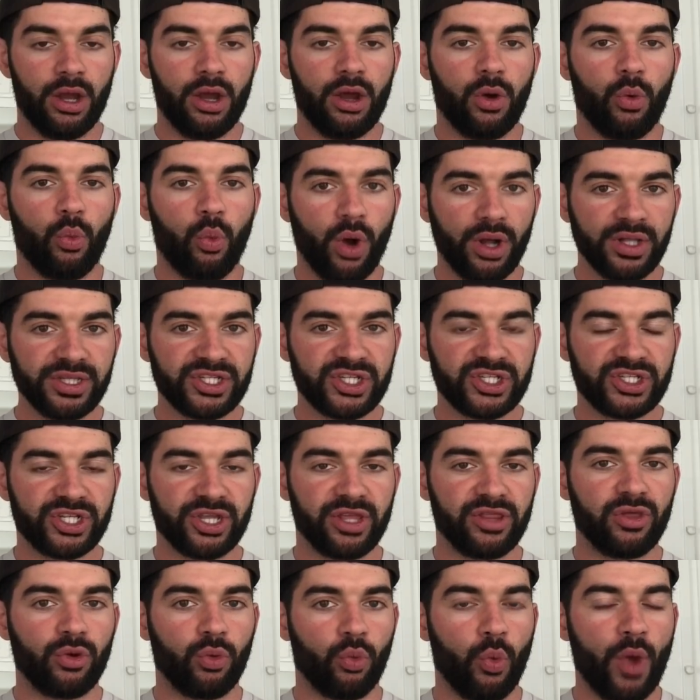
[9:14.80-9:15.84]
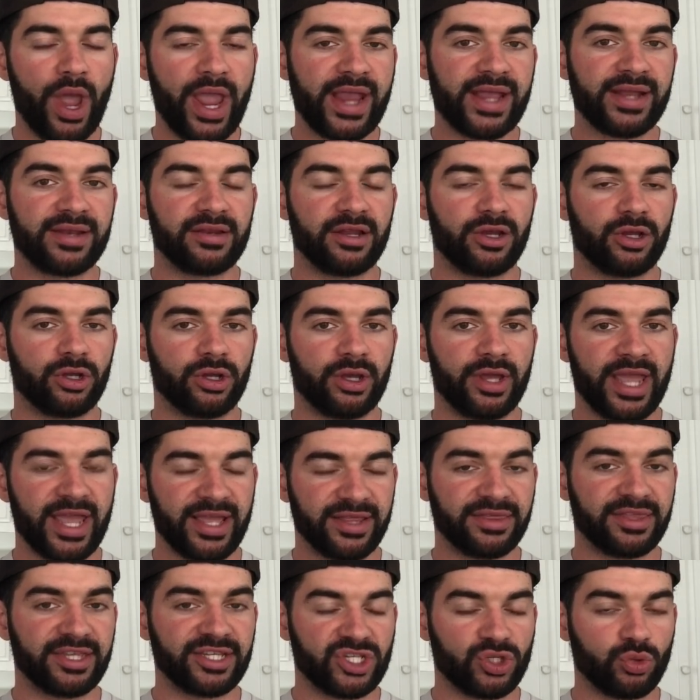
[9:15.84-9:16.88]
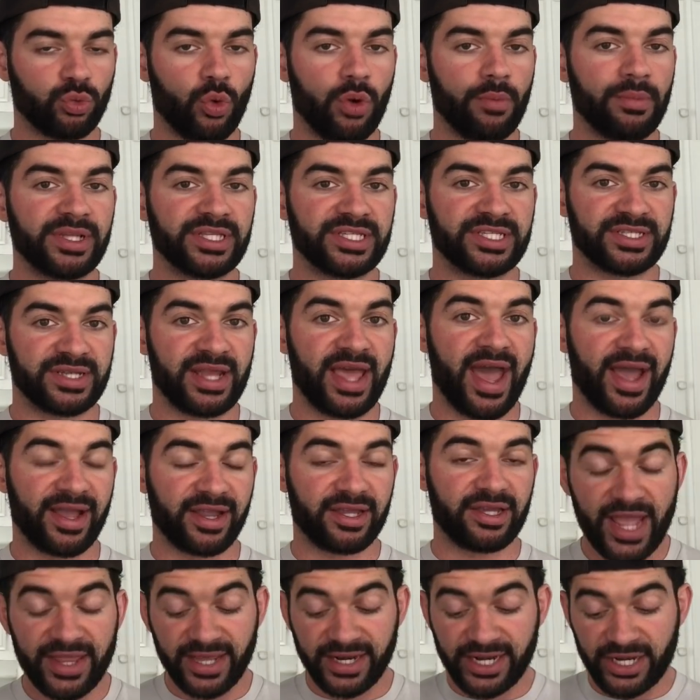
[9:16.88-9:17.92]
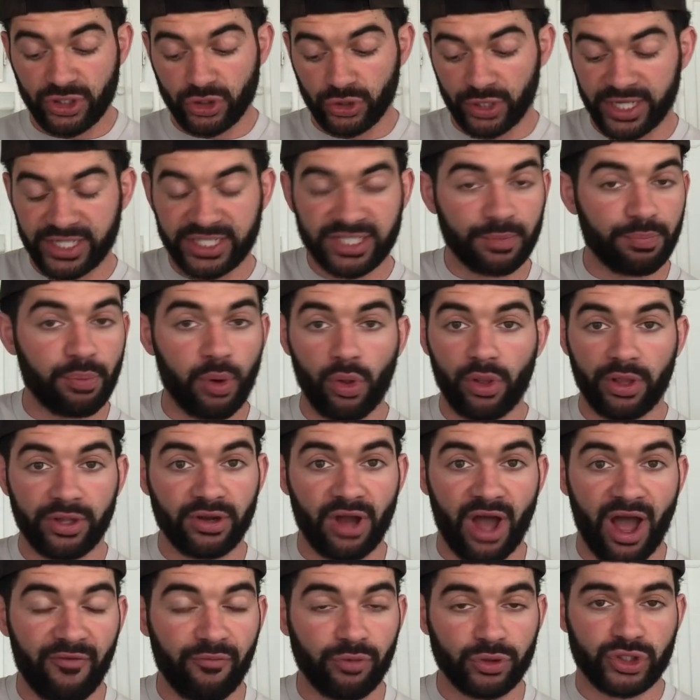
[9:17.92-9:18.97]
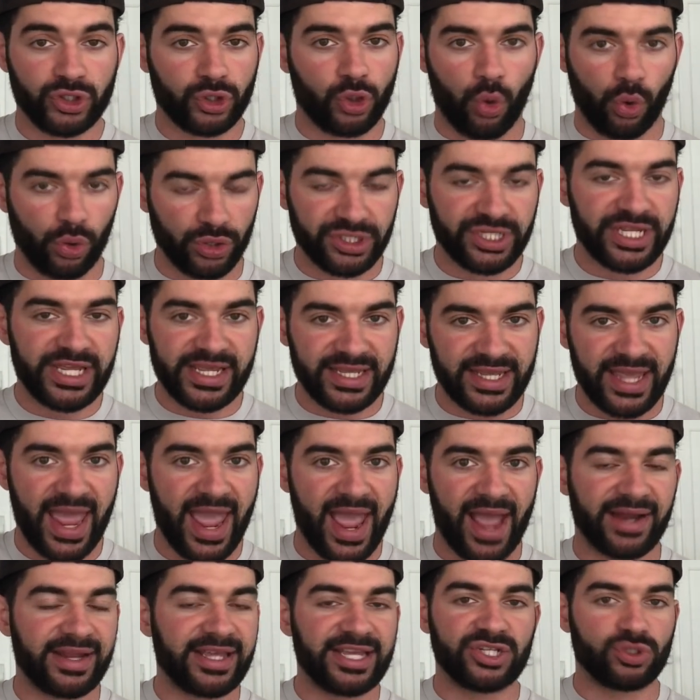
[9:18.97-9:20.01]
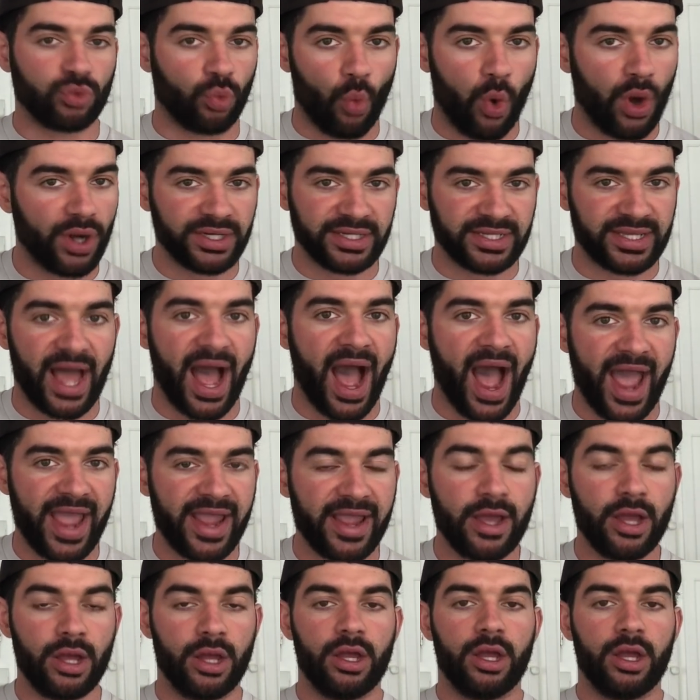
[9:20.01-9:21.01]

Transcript: Once the weight hit this woman's neck, and then he tries to pull it off, which of course he can't, he's one guy.